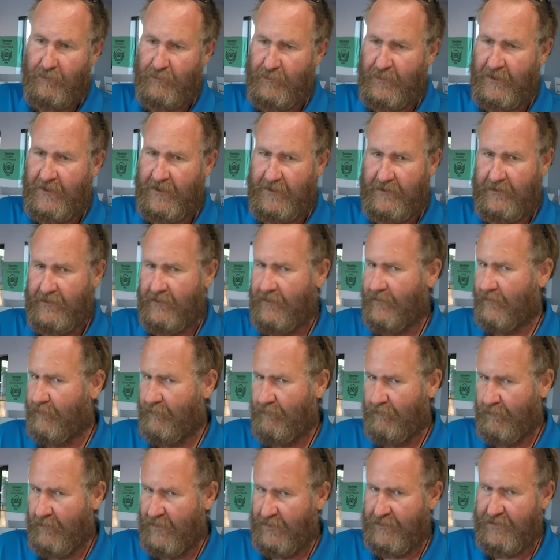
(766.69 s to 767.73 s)
But
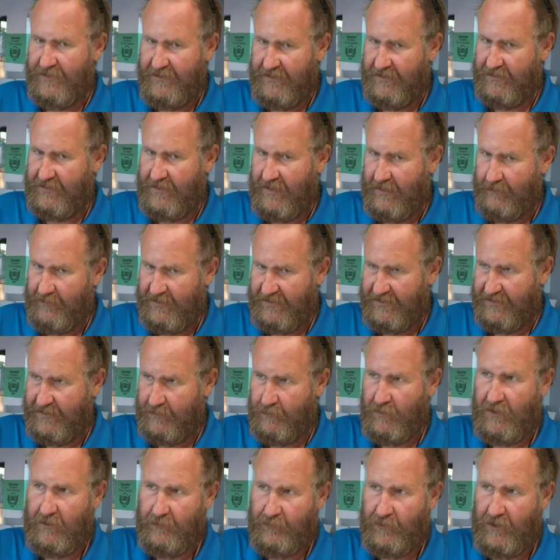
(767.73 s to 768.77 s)
most of the time, it's
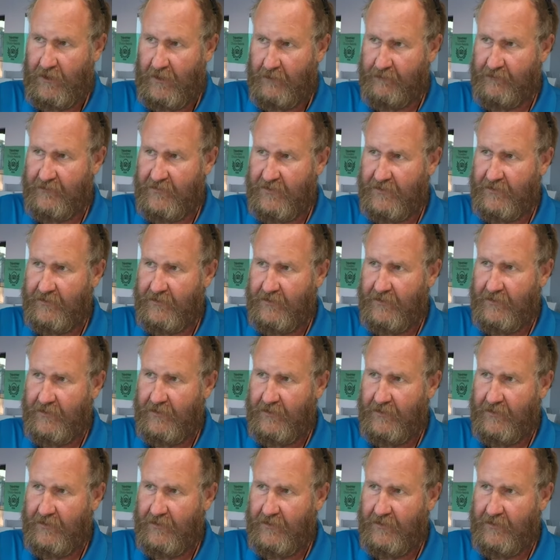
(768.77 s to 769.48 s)
small problems